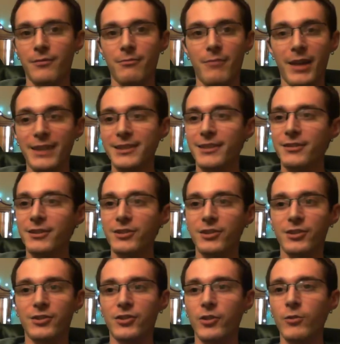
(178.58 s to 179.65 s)
basically
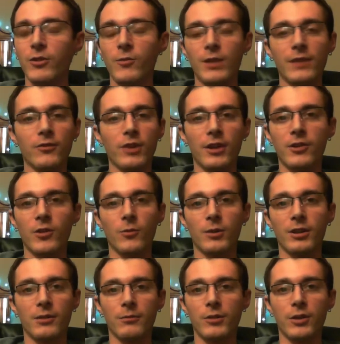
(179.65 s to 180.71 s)
just doing whatever I could with
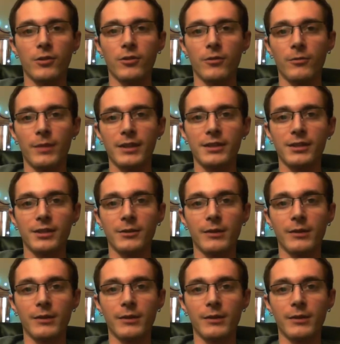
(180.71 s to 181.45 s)
the computer. Basically,